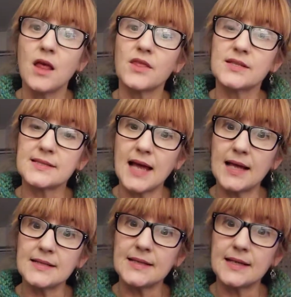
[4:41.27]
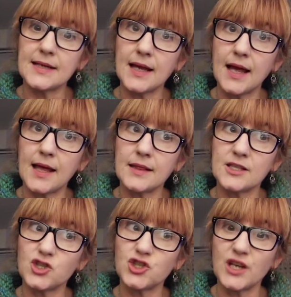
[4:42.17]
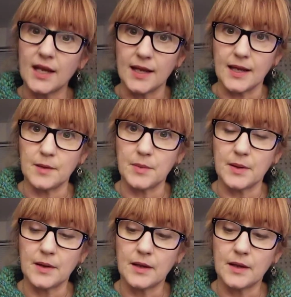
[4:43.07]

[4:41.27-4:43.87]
the sizing and the shape.